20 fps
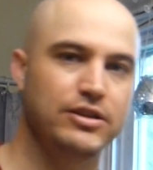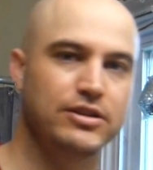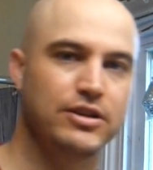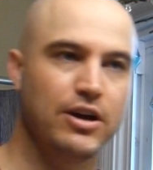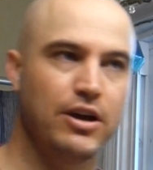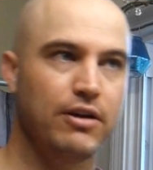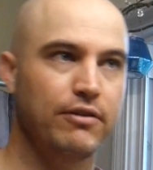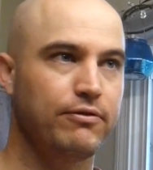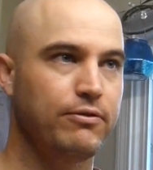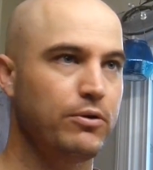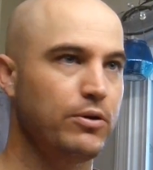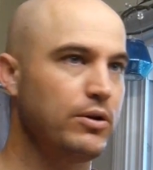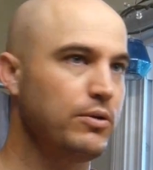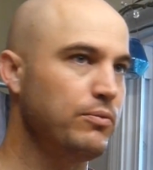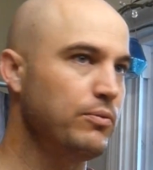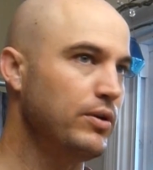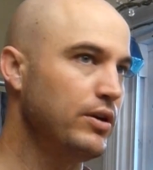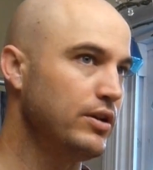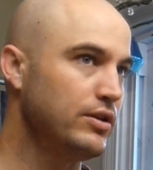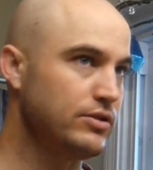as the
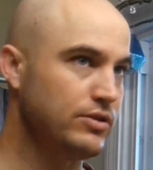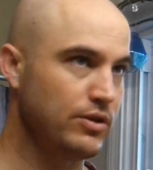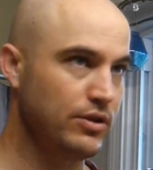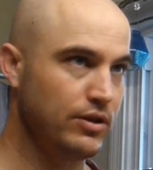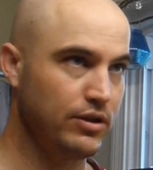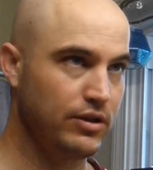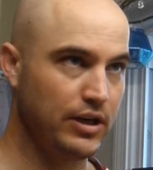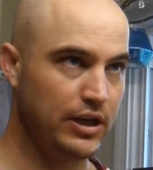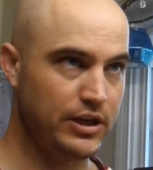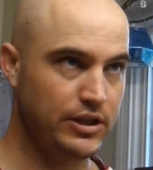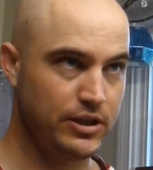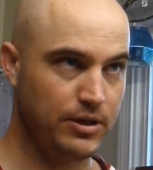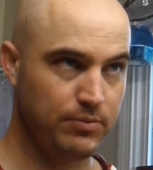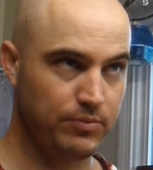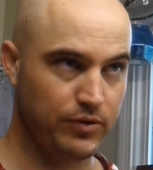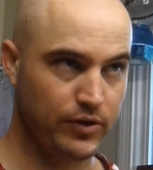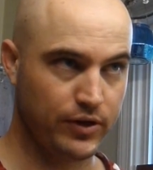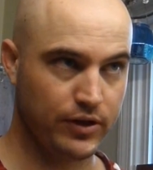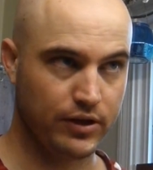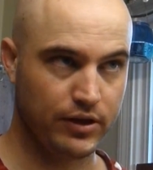R41, so the
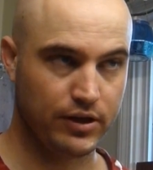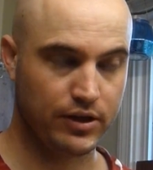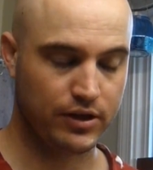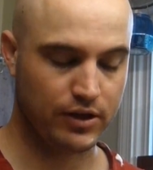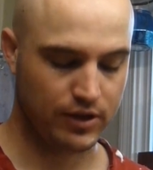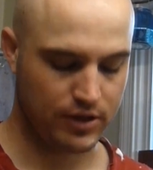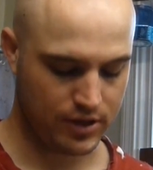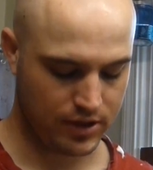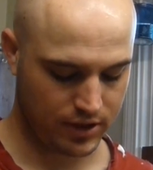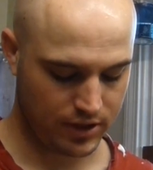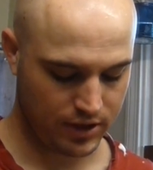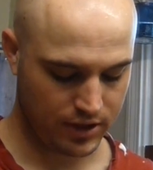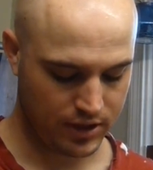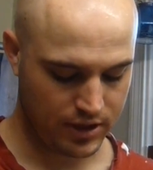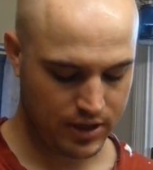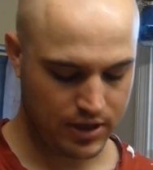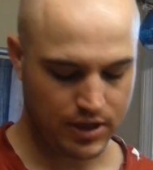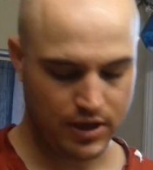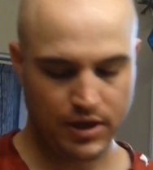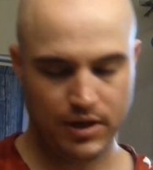touch-up took a little longer.
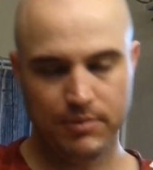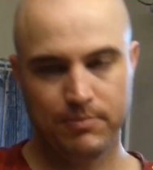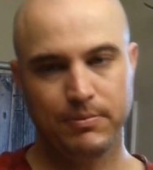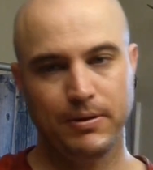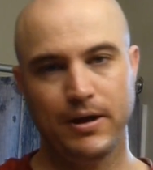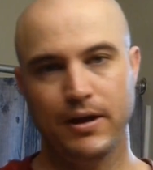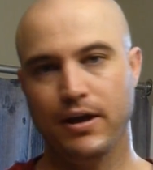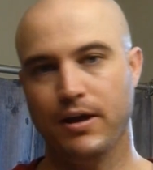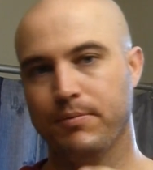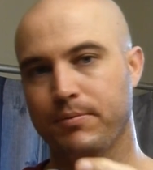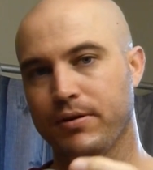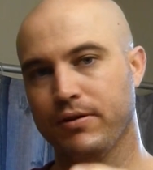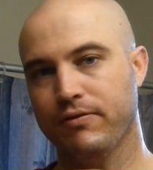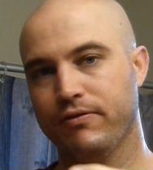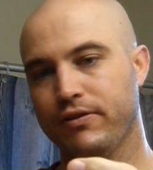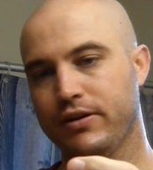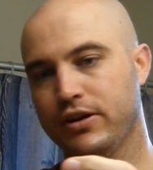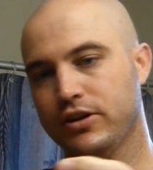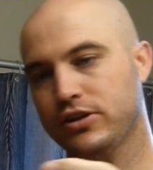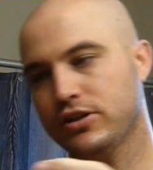But I'm gonna
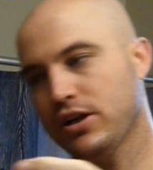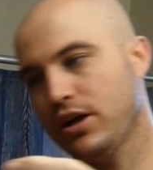finish